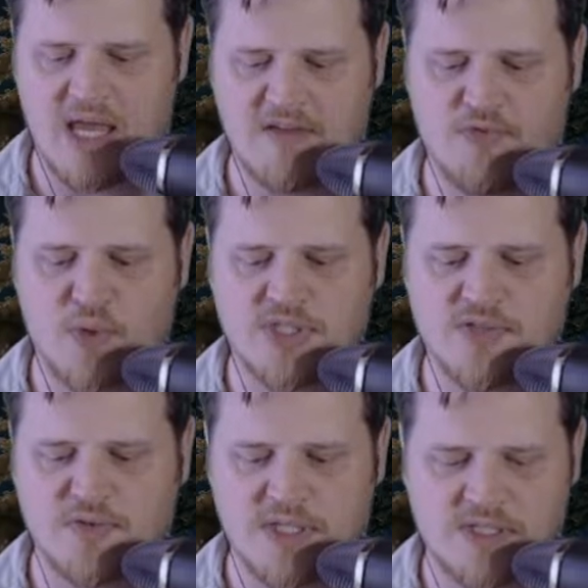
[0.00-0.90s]
a voice
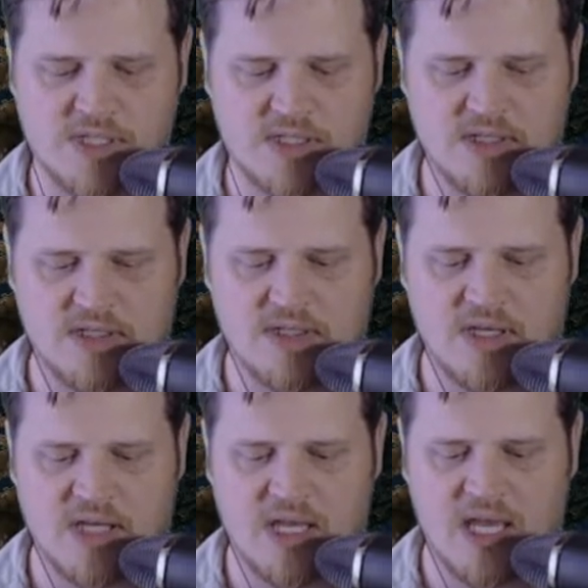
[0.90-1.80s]
of reason
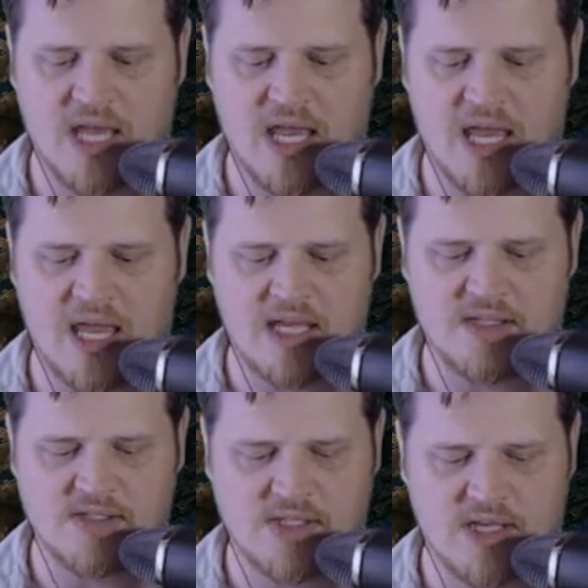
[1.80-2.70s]

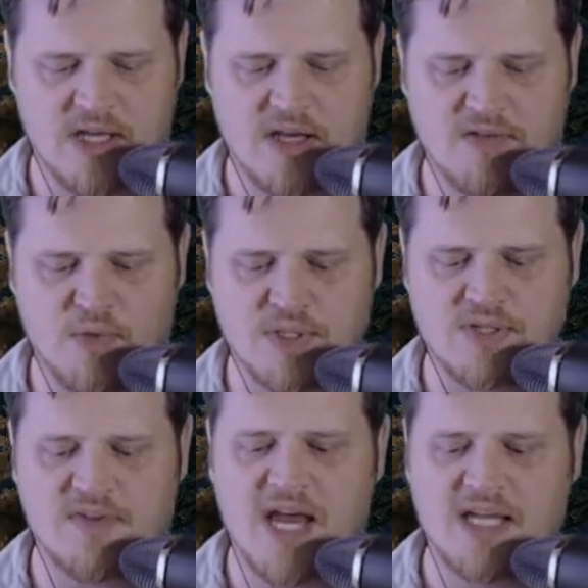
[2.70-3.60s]
and a voice
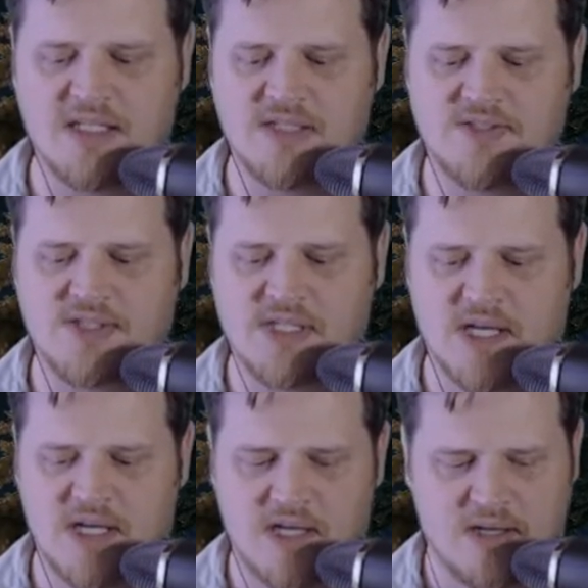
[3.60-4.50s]
of kindness,
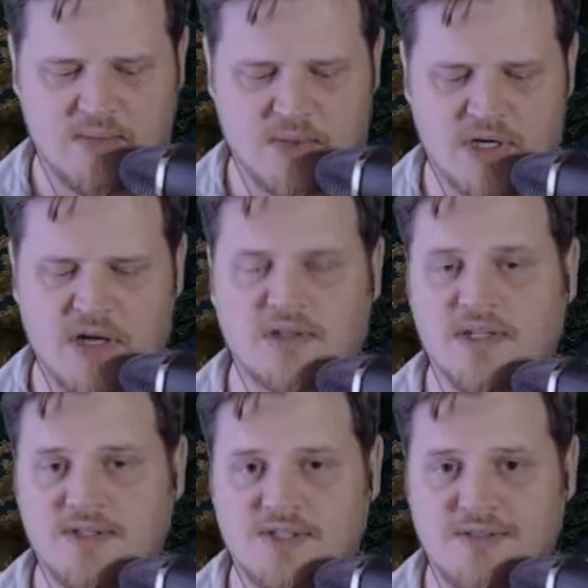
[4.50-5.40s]

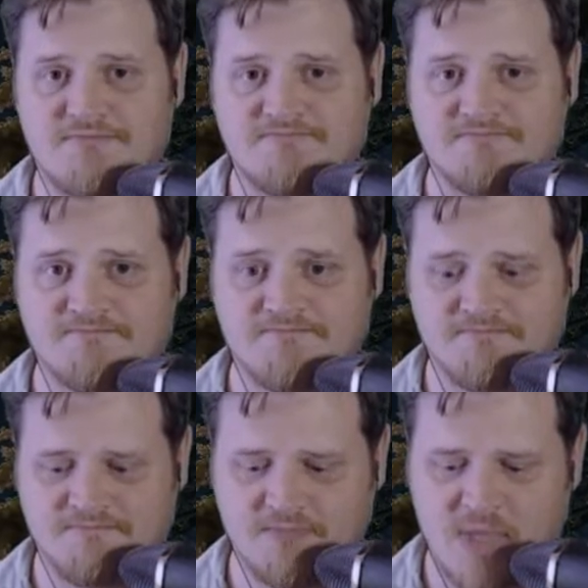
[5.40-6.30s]
regardless.
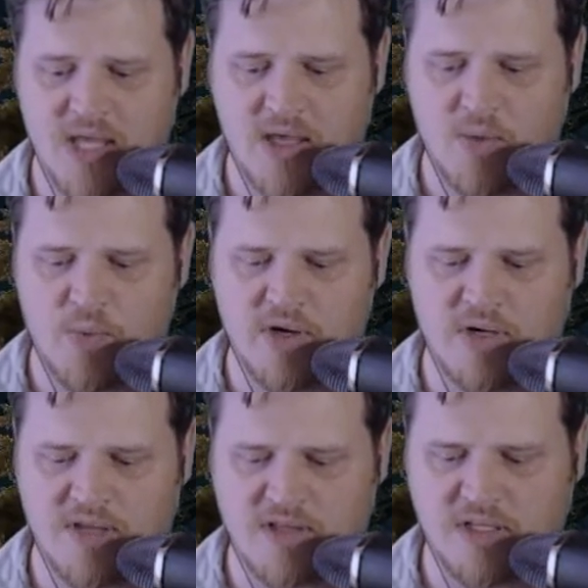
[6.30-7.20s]
We are
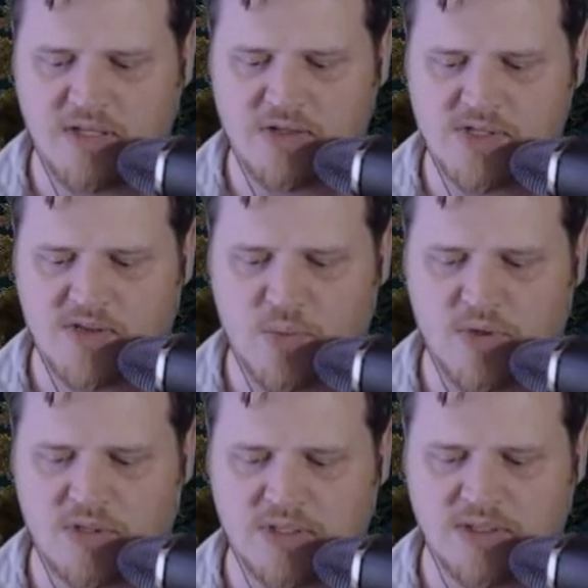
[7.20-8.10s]
not the leaders of the
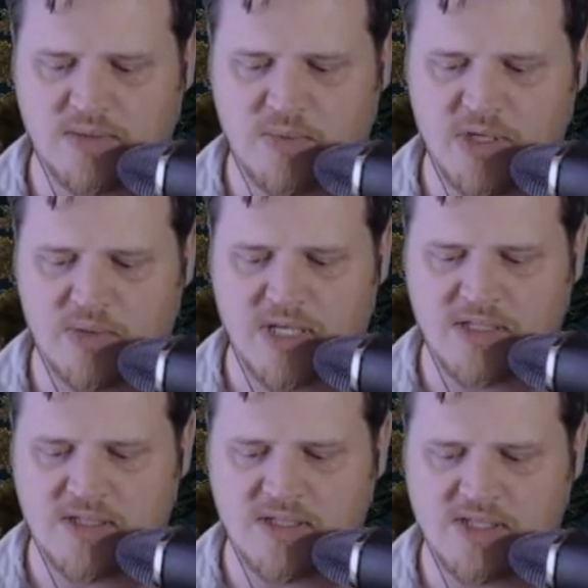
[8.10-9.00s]
world. We don't
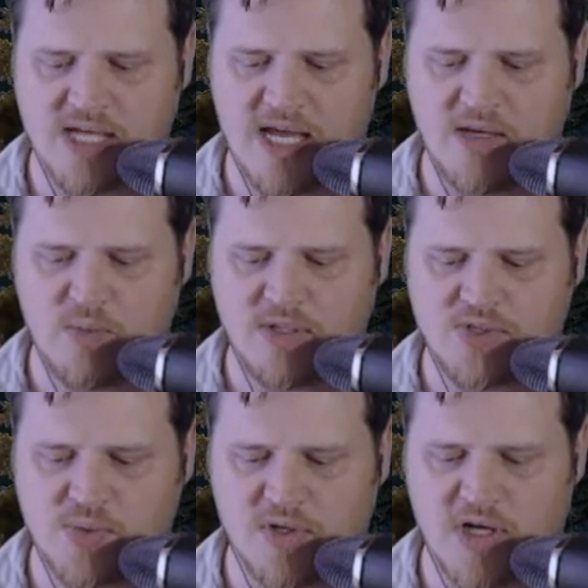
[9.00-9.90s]
get to decide what
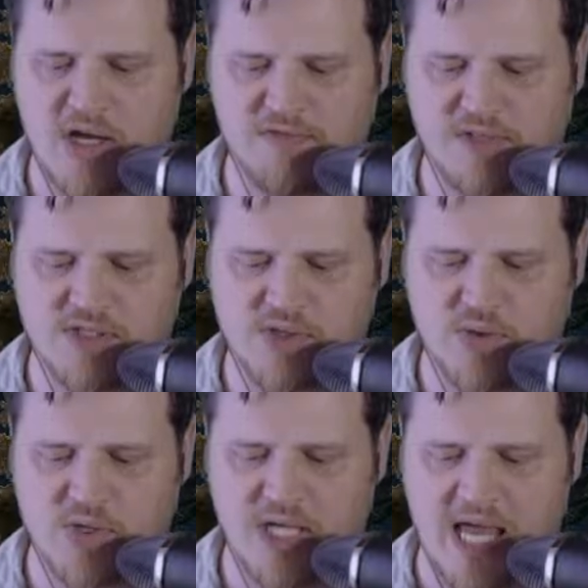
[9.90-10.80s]
sort of conflicts are
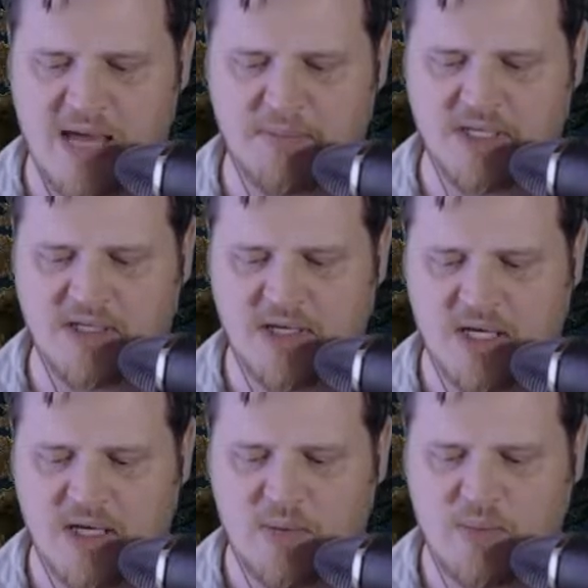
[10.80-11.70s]
going to happen.
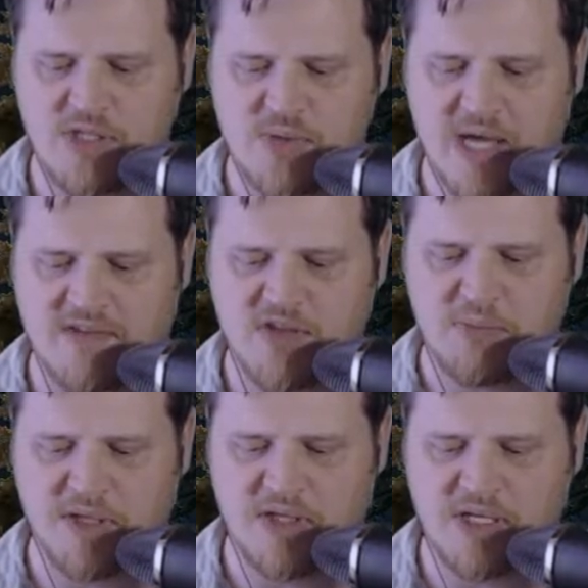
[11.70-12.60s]
We do have the
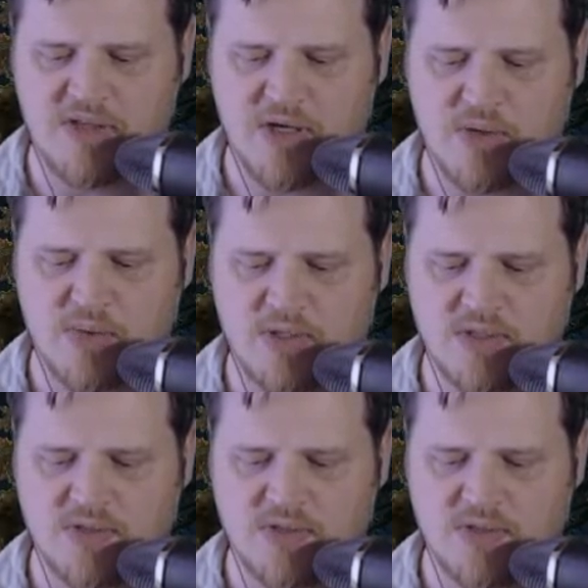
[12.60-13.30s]
ability, though,